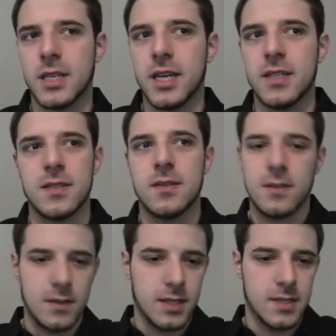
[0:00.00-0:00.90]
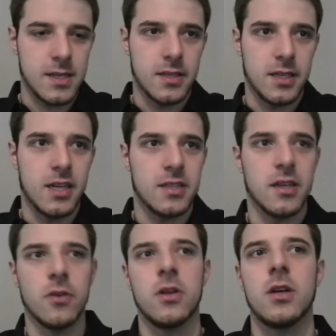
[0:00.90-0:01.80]
can't. That's not the
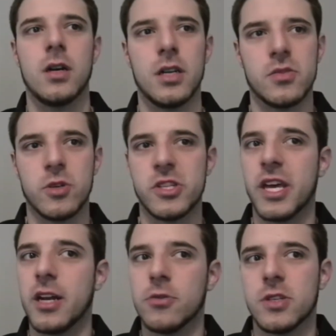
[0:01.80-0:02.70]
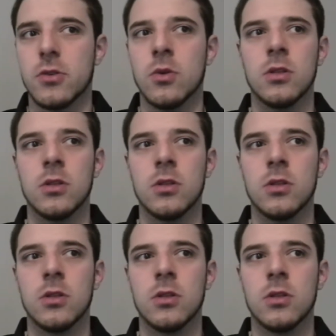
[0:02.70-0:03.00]
antidote. I switched that out too.